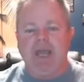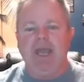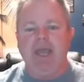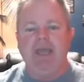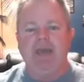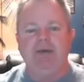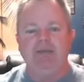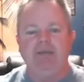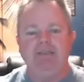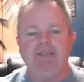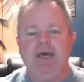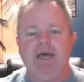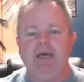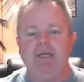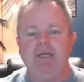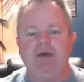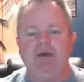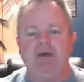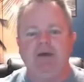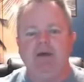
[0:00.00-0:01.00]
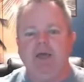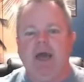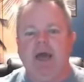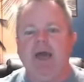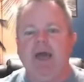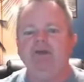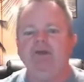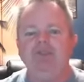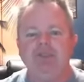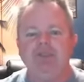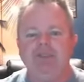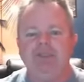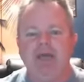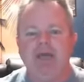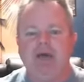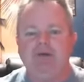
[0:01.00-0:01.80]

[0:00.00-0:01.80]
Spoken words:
And I'm going to tell you, I usually tell